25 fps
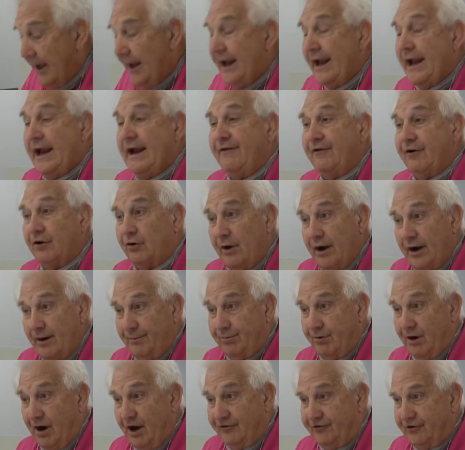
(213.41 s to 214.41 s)
And the credit
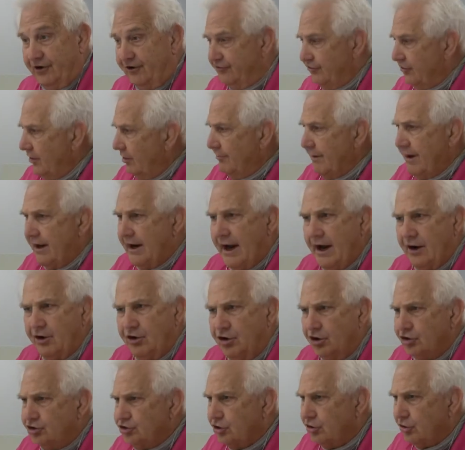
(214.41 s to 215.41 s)
process, doesn't matter how
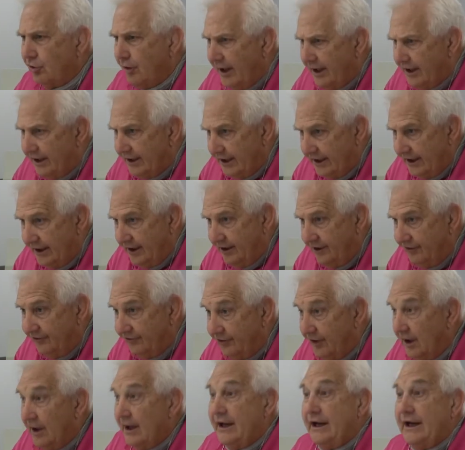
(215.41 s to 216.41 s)
good your credit
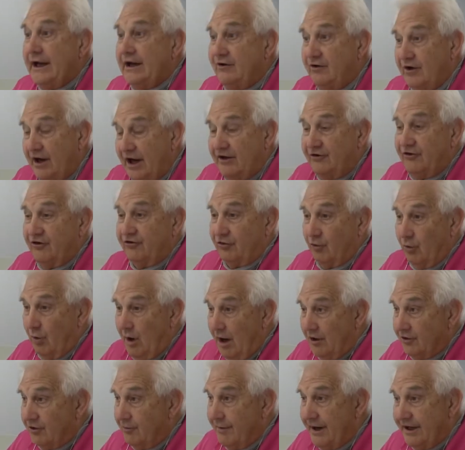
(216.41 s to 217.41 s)
is, it takes us a
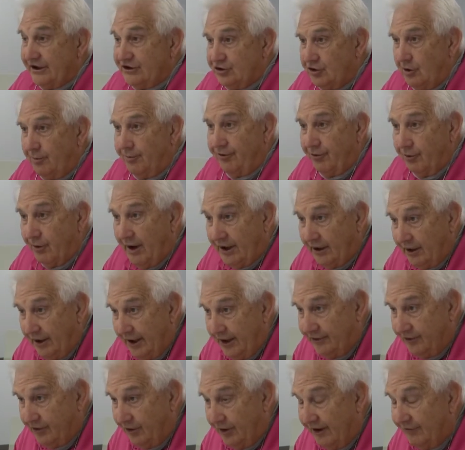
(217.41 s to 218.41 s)
while to match you up with the right
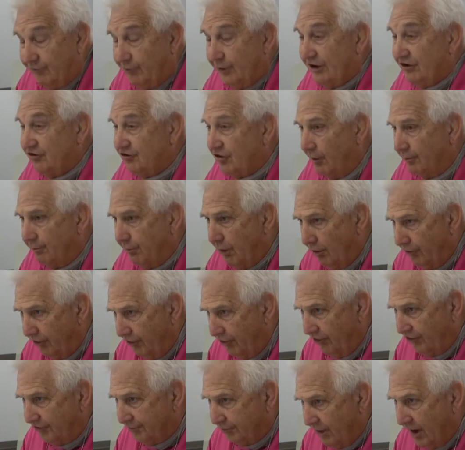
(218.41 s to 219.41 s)
lender. If we can start both
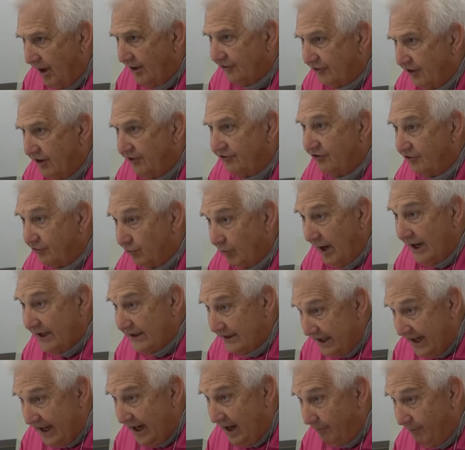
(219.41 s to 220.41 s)
of those processes
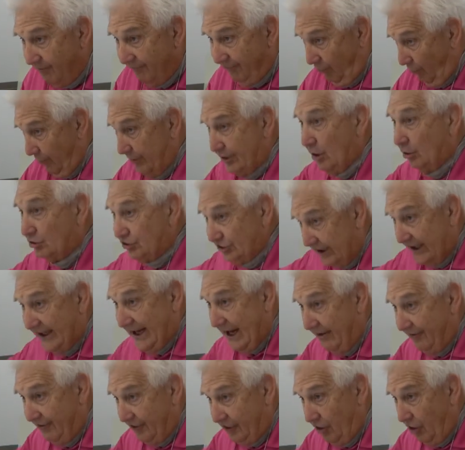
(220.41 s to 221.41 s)
right now, before we go check
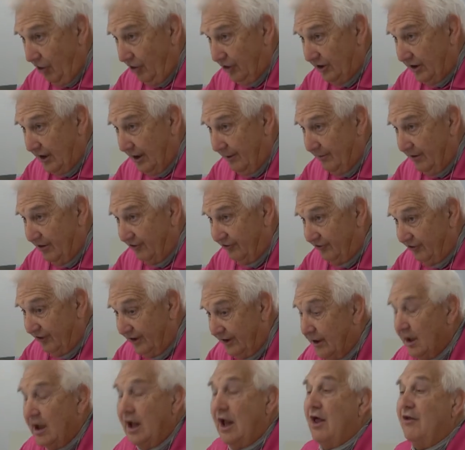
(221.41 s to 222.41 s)
out the car you came in to
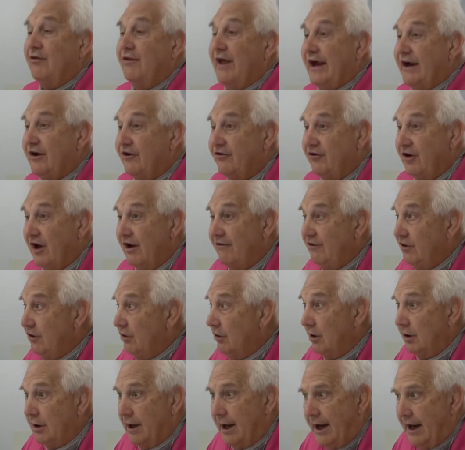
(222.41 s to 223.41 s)
see, that could save
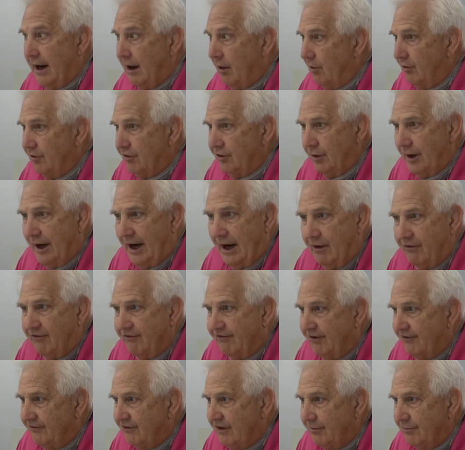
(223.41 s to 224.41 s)
you an hour to an hour
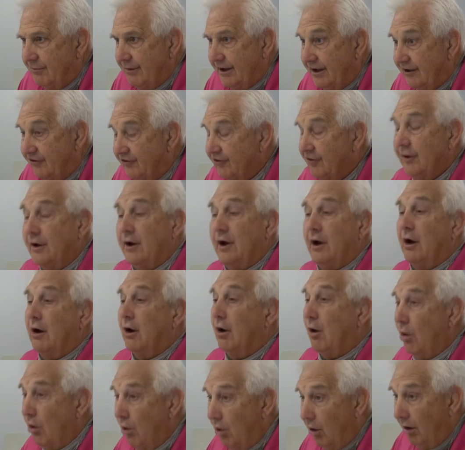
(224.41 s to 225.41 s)
and 15 minutes.
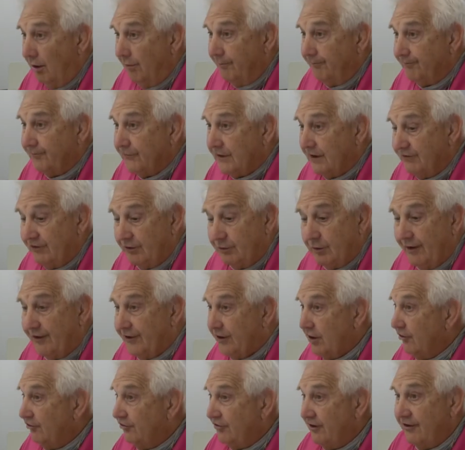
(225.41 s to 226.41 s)
Or, if you'd rather
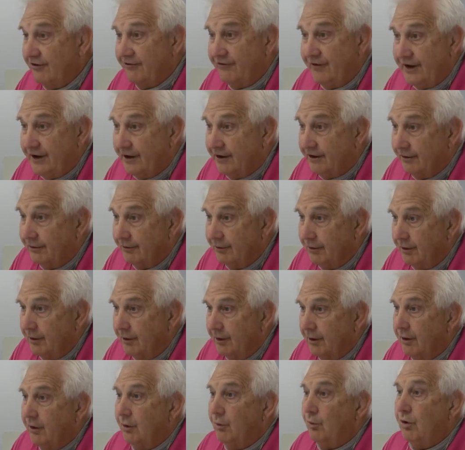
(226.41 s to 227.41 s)
go see the vehicle,
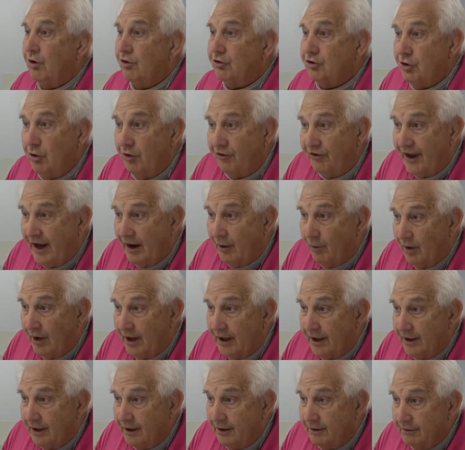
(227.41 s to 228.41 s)
we'll do it that
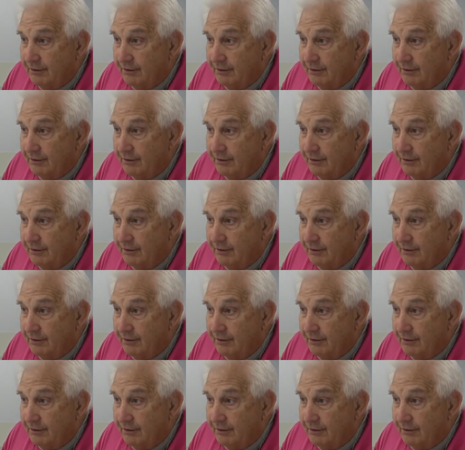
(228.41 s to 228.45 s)
way.